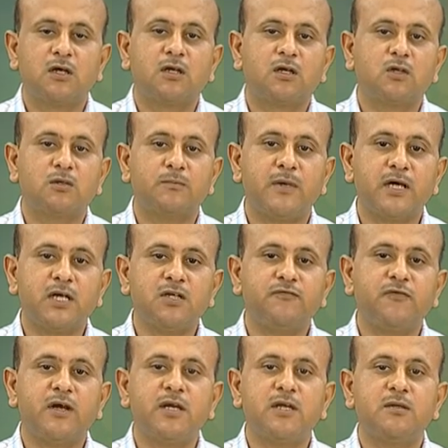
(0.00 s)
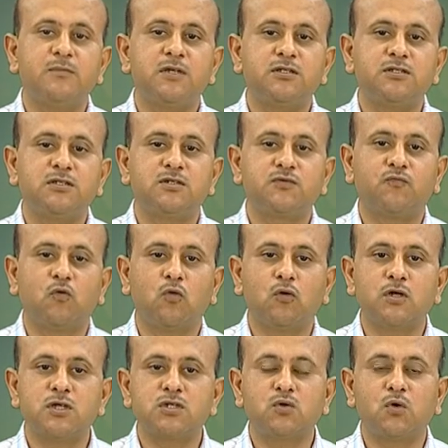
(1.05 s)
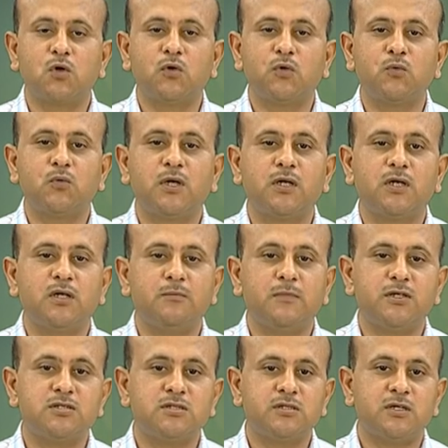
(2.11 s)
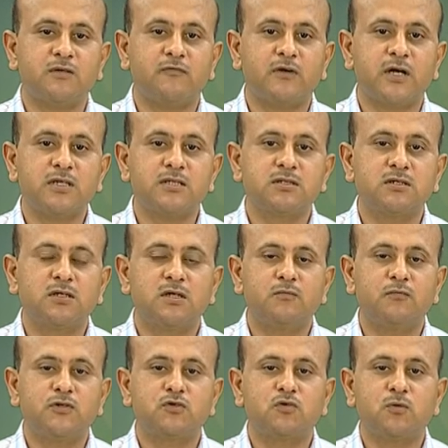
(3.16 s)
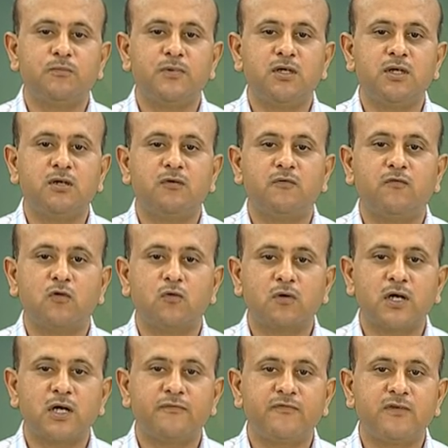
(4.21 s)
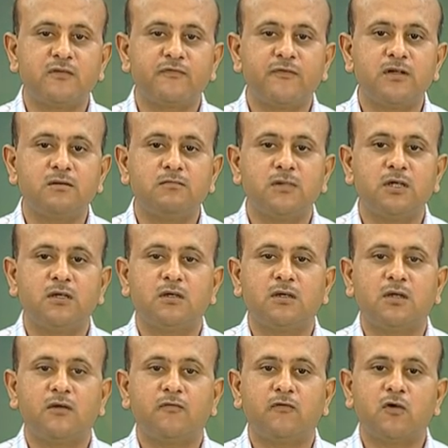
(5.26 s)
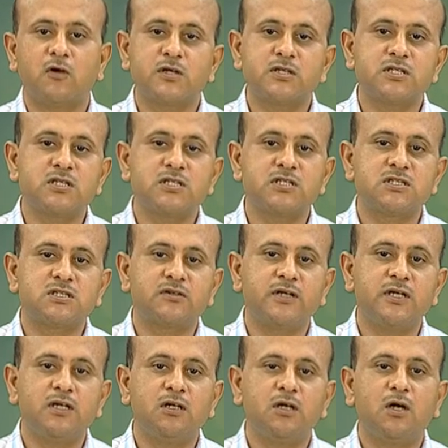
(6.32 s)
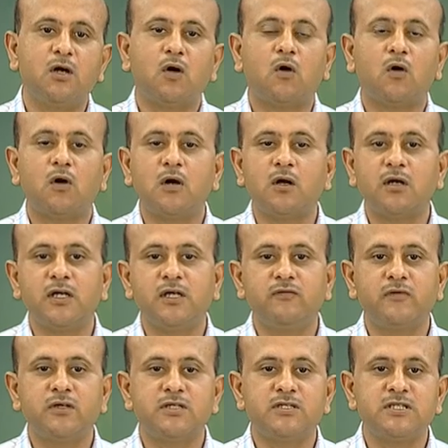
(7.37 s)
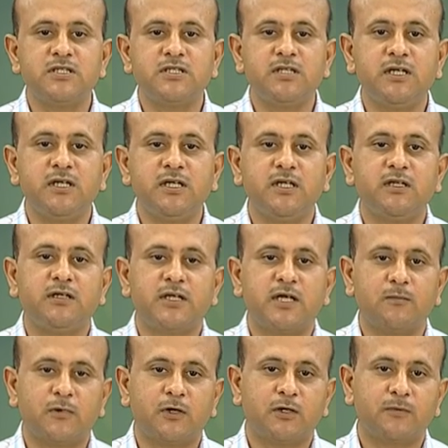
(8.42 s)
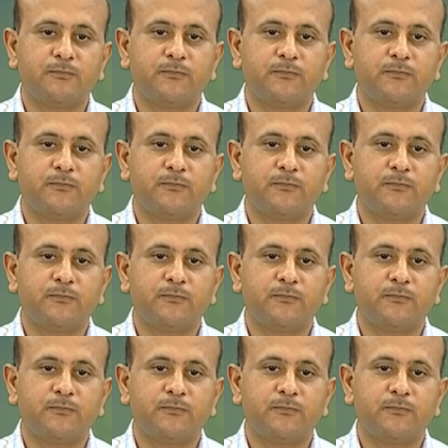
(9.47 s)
Now, the magnified image is focused onto an imaging device which could be photographic film, a fluorescent screen or even a CCD camera.